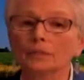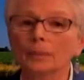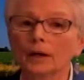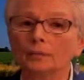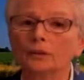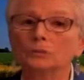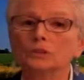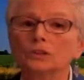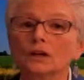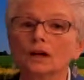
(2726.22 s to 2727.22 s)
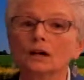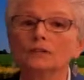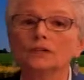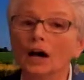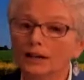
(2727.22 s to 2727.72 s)
department was
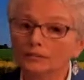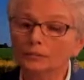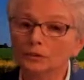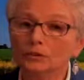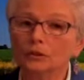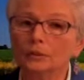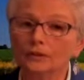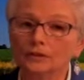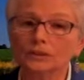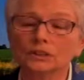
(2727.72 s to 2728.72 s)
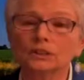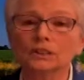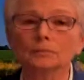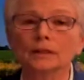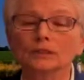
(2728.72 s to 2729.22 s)
not familiar with illnesses
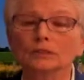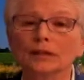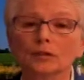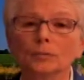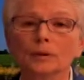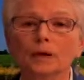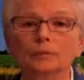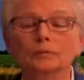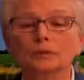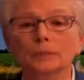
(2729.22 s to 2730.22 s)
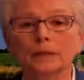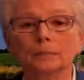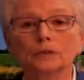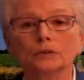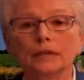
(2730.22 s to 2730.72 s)
and mental health problems of
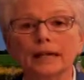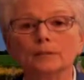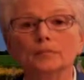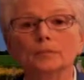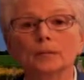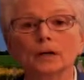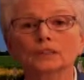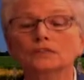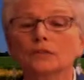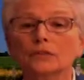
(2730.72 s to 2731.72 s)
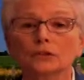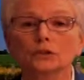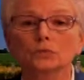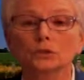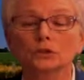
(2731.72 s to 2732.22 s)
people who came from parts of the
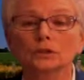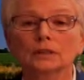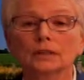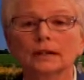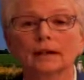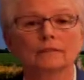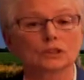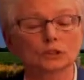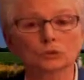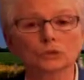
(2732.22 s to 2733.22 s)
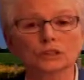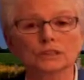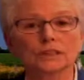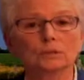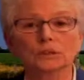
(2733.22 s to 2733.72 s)
third world. The school
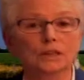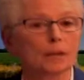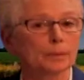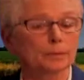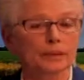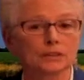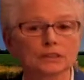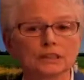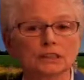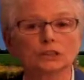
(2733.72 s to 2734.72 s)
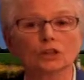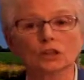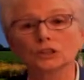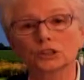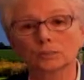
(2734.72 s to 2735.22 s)
system was not prepared to teach
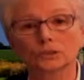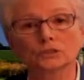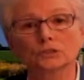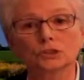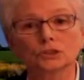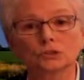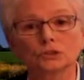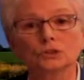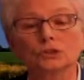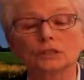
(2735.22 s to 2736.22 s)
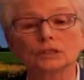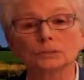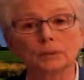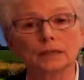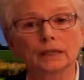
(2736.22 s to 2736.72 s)
large numbers of students who didn't
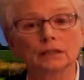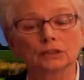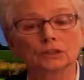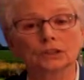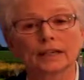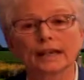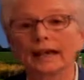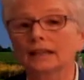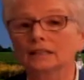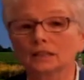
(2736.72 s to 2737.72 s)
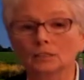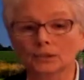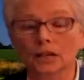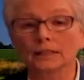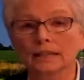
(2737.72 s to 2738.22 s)
speak English, and
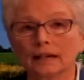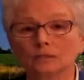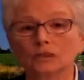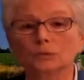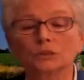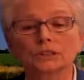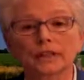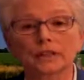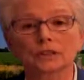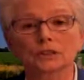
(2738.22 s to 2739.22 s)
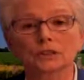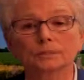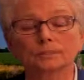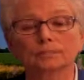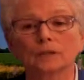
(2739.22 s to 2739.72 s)
subsidized housing was scarce.